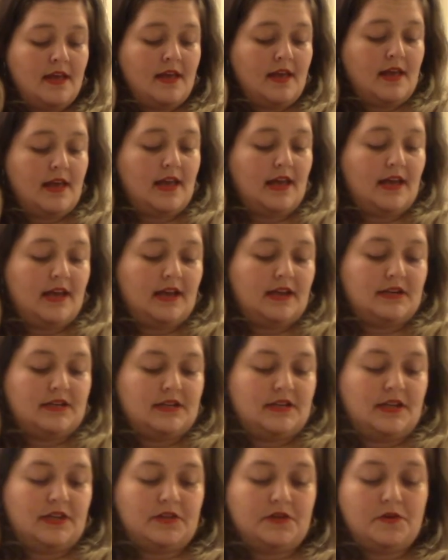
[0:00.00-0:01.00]
and
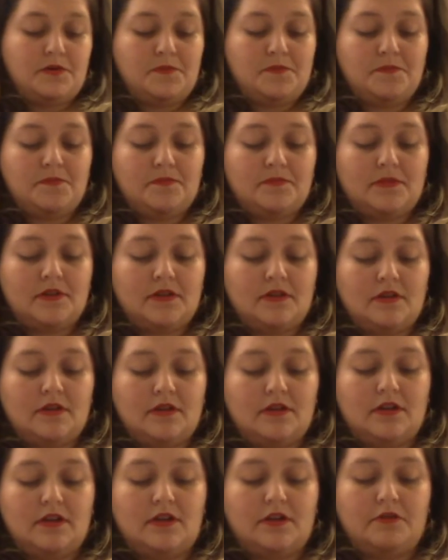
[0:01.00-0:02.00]
another
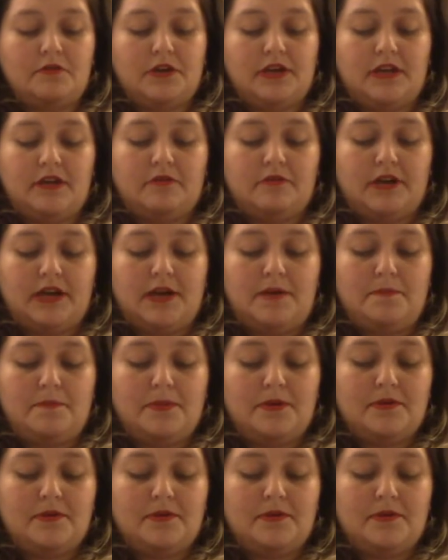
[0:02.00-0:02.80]
green grape,